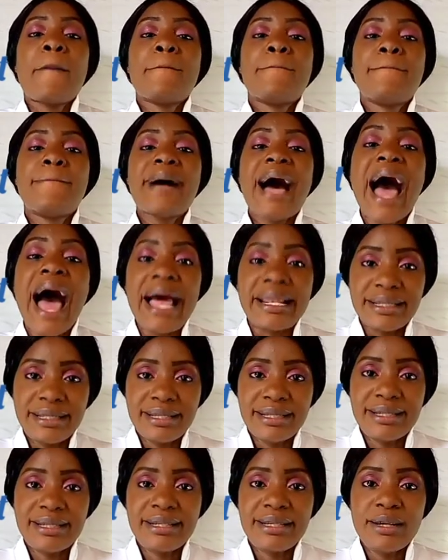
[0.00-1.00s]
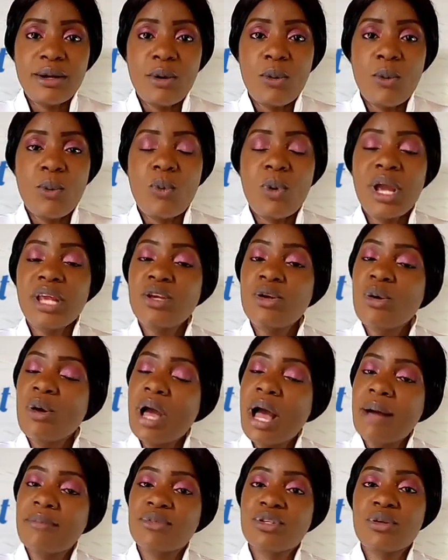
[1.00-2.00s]
but when you
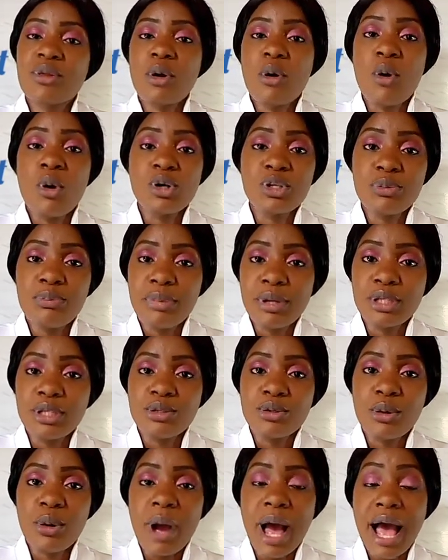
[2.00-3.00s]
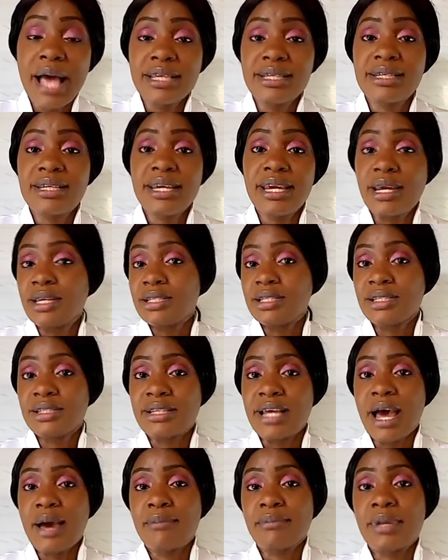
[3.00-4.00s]
come to the hospital, as here in
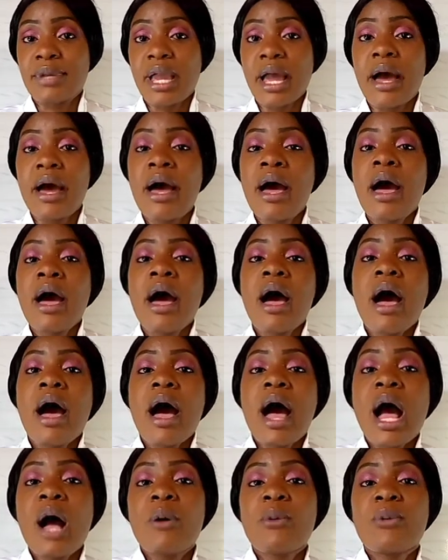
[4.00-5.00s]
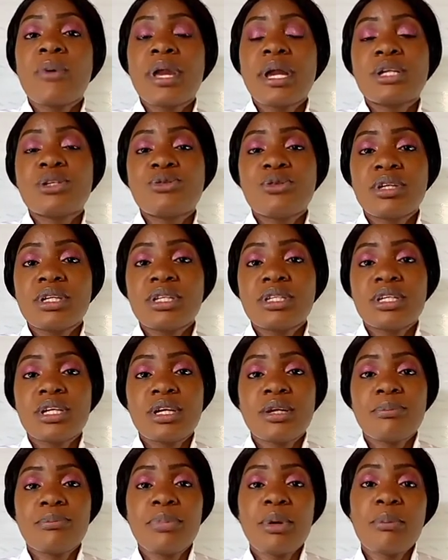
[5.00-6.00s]
Zambia, how we are
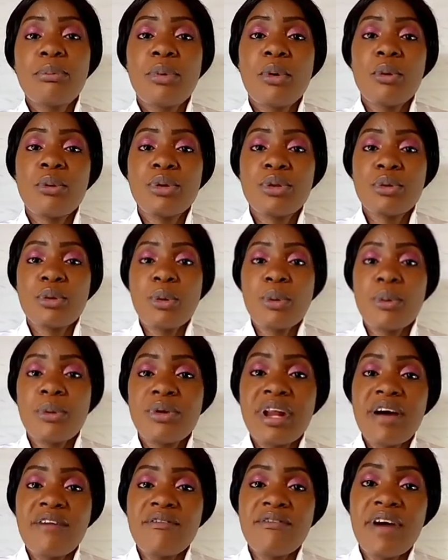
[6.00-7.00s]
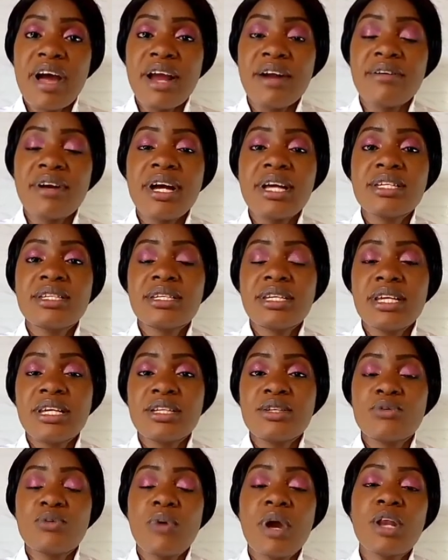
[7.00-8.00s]
treating people with coronavirus
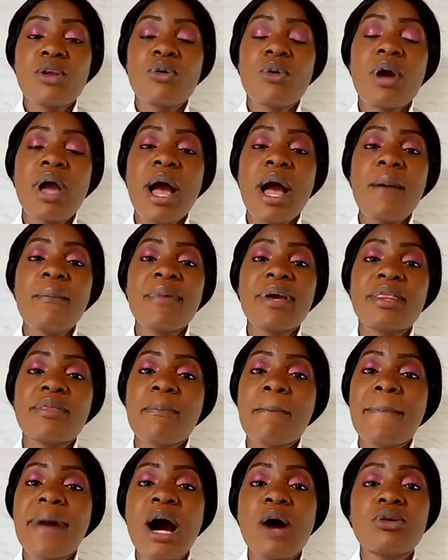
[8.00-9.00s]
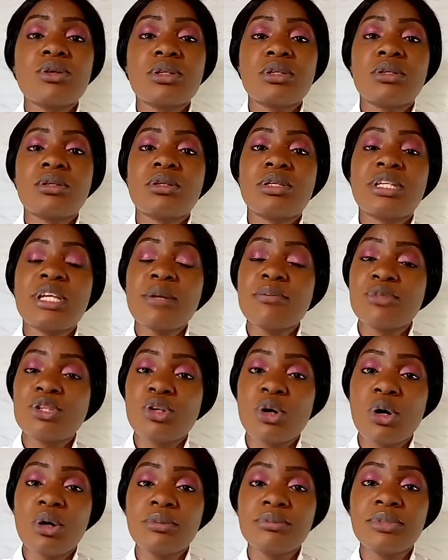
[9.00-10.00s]
is when you come with mild
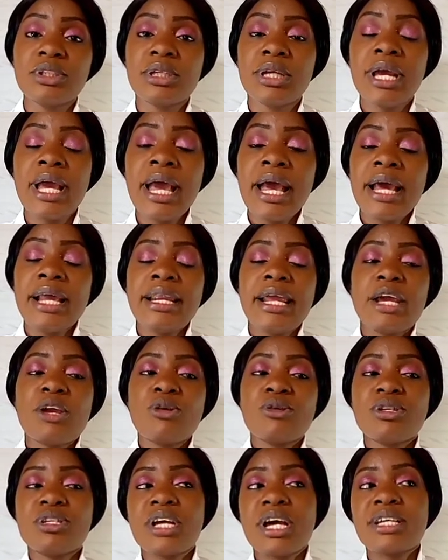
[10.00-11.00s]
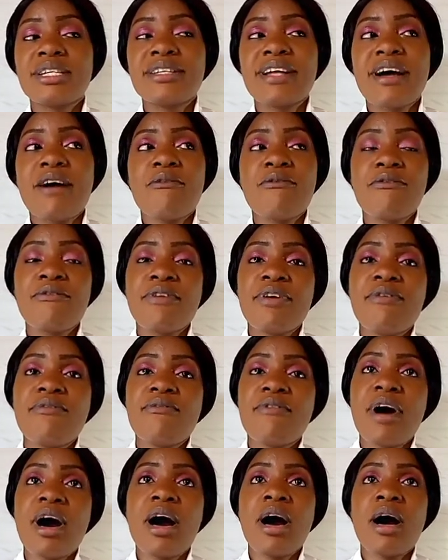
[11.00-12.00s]
symptoms, like you just have
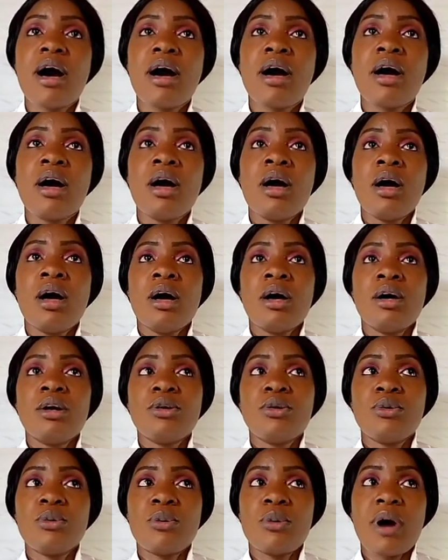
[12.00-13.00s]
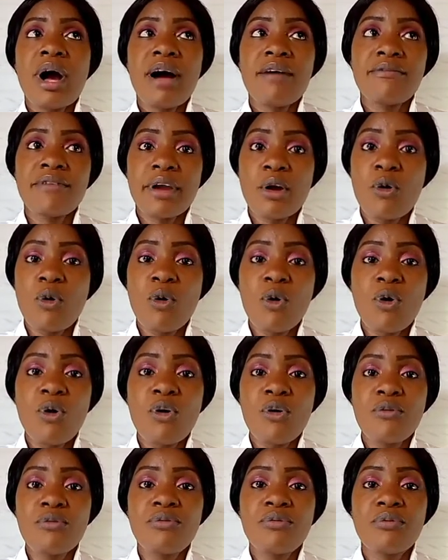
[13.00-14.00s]
fever, you have a
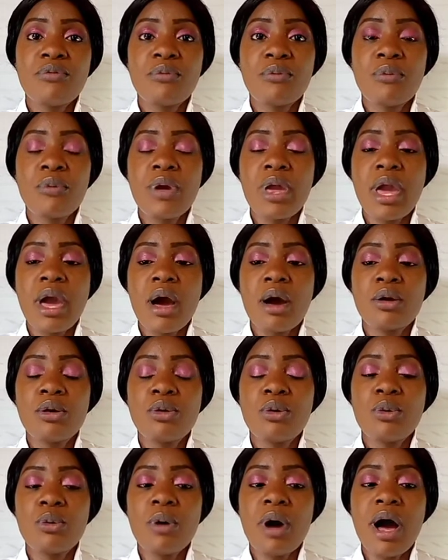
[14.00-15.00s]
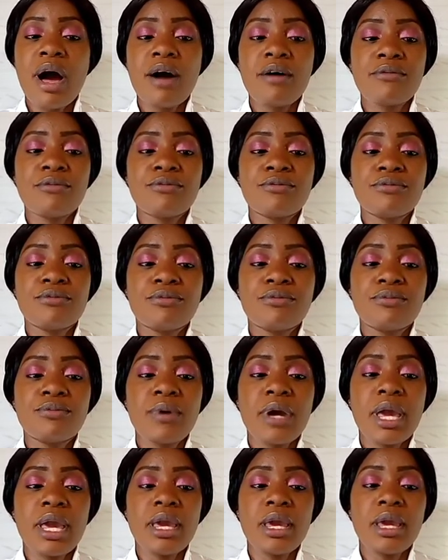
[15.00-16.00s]
cough, where you have
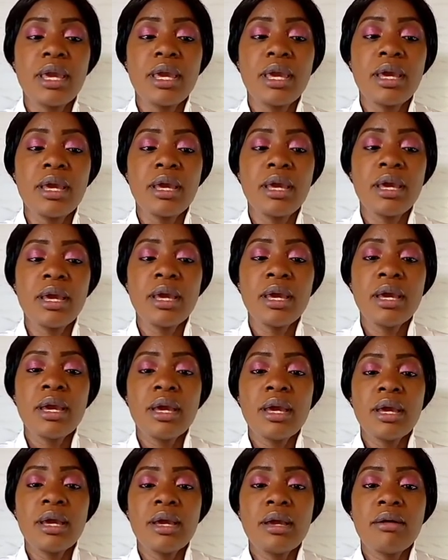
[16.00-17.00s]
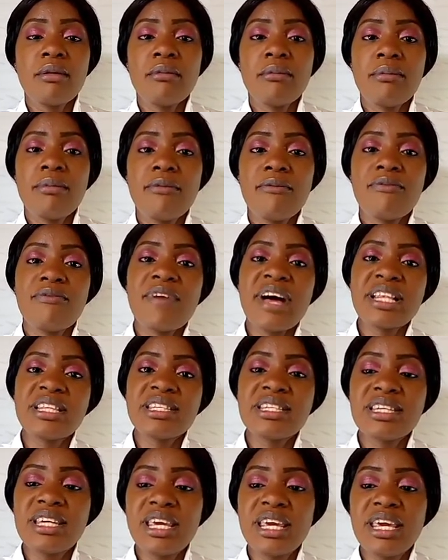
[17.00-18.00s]
a
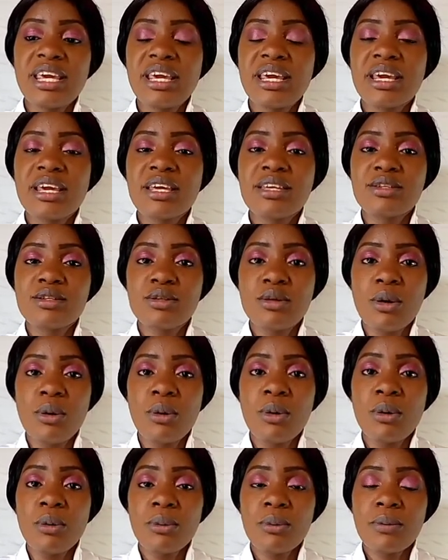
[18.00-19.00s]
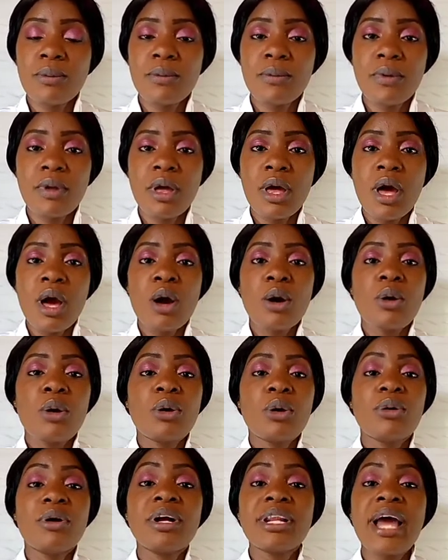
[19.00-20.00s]
fatigue. So
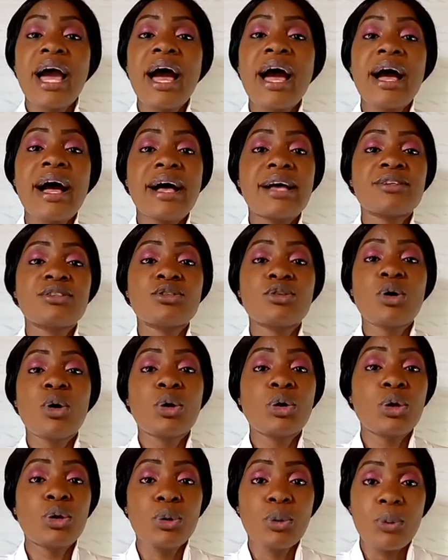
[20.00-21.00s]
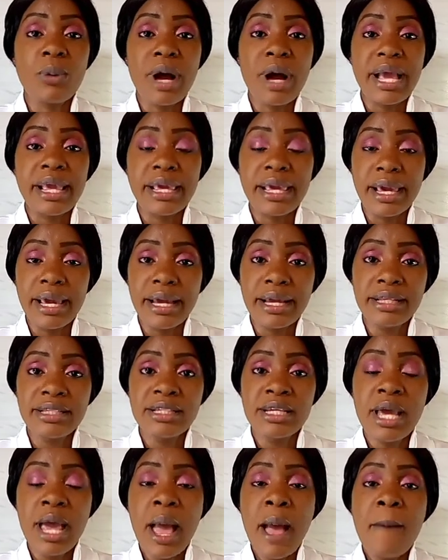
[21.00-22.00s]
corona has no cure
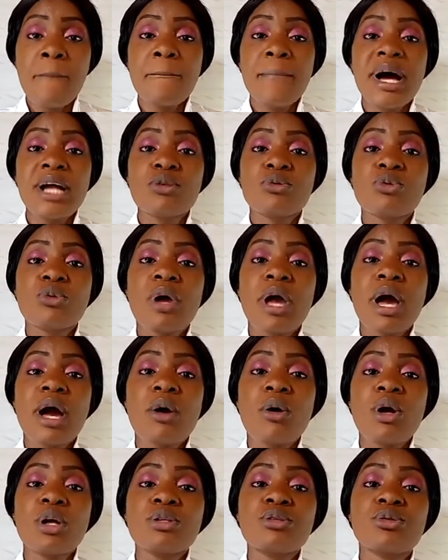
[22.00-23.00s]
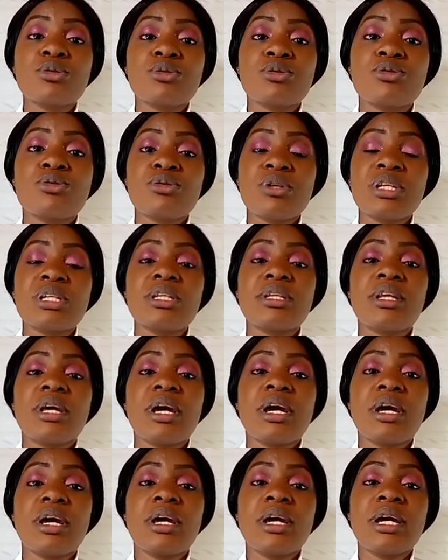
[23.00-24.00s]
yet, but we are going to treat
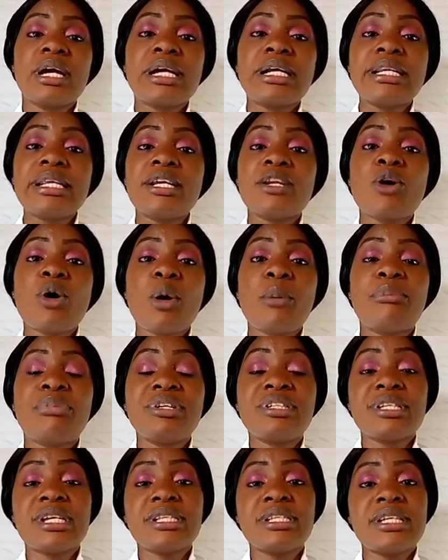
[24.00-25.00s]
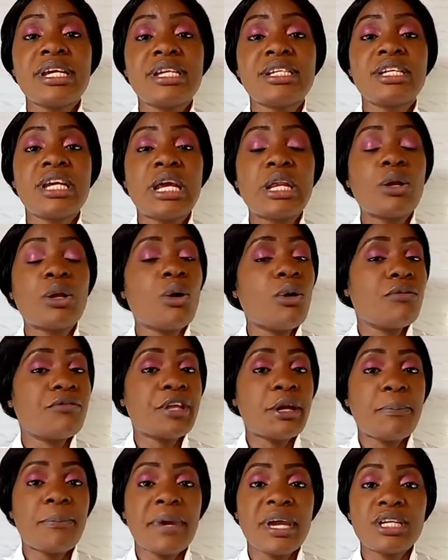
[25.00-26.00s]
the clinical presentation of
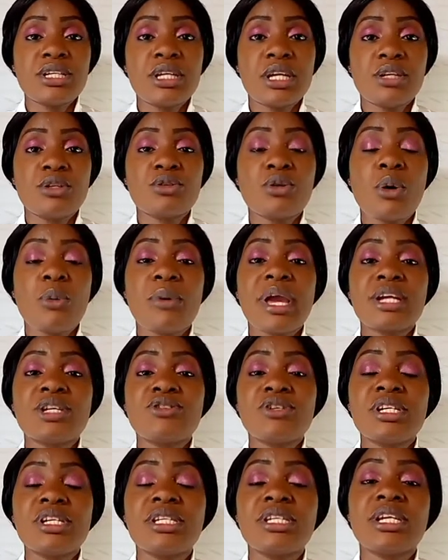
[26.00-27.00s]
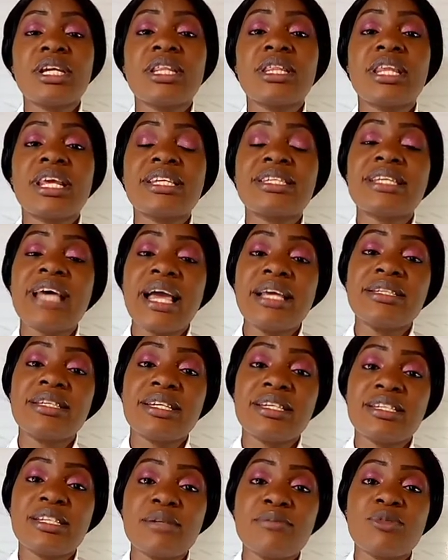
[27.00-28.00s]
the patient. So we are treating the signs
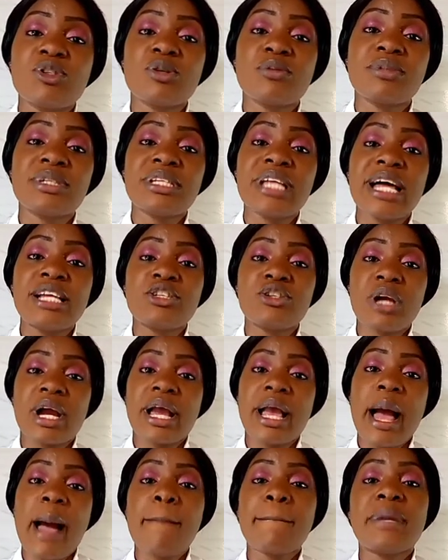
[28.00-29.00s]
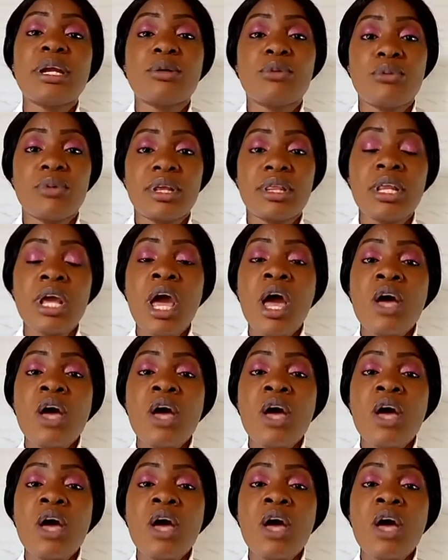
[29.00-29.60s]
and symptoms that you are coming with.